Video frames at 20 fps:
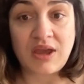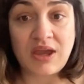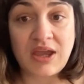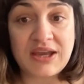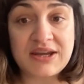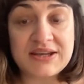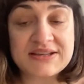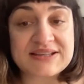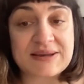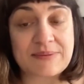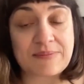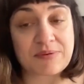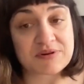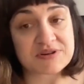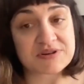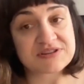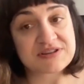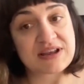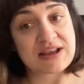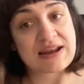It is a
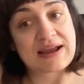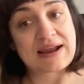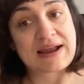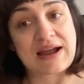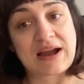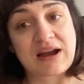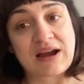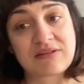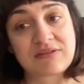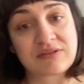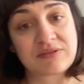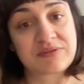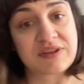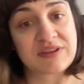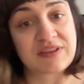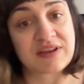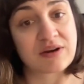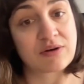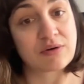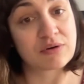personal account of the
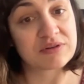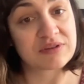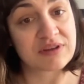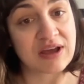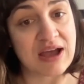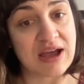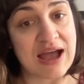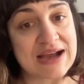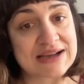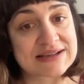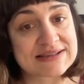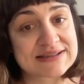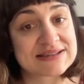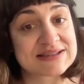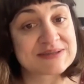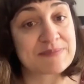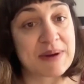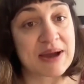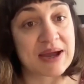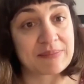Dakota
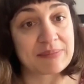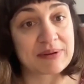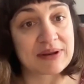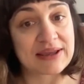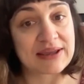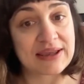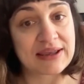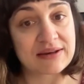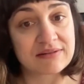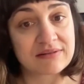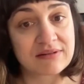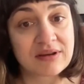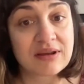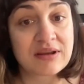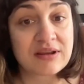Access Pipeline,